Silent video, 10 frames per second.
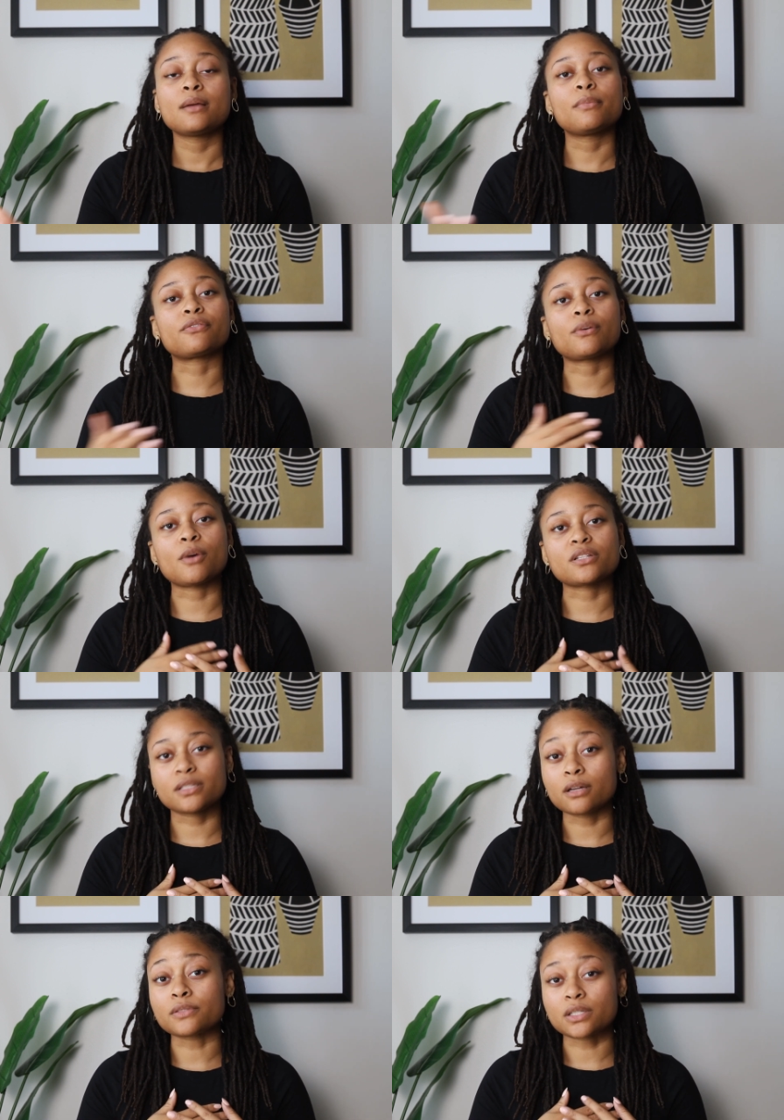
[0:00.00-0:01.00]
but from
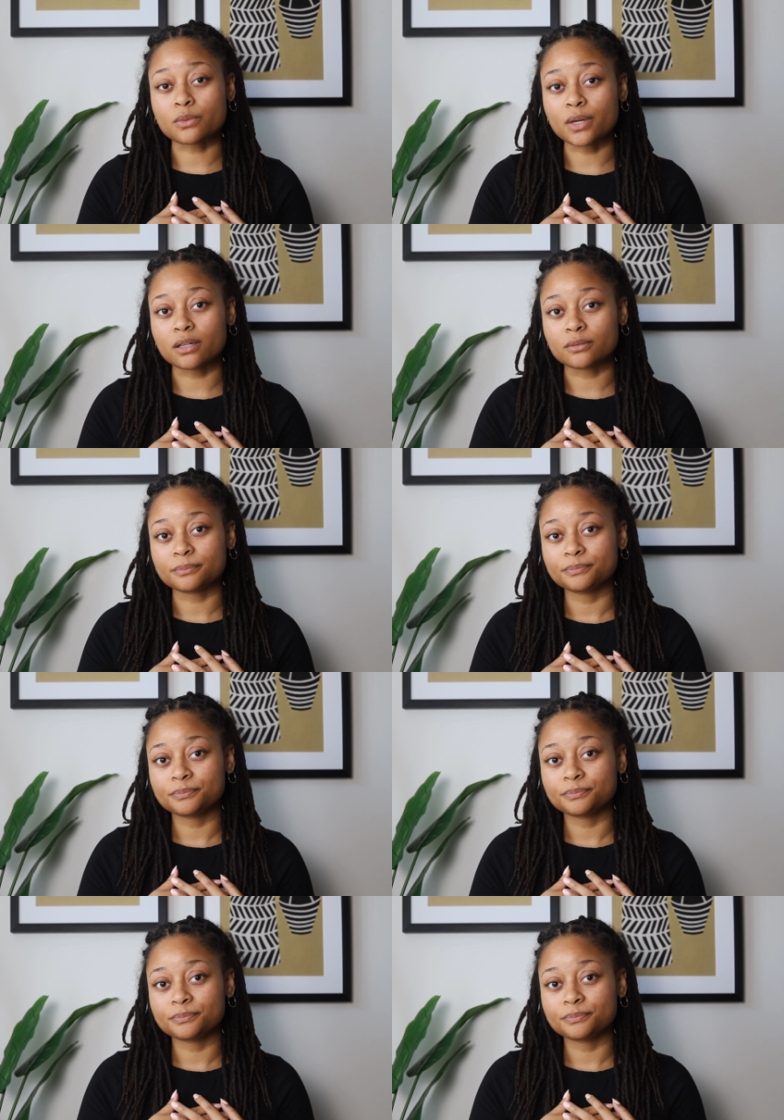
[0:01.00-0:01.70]
ourselves as well.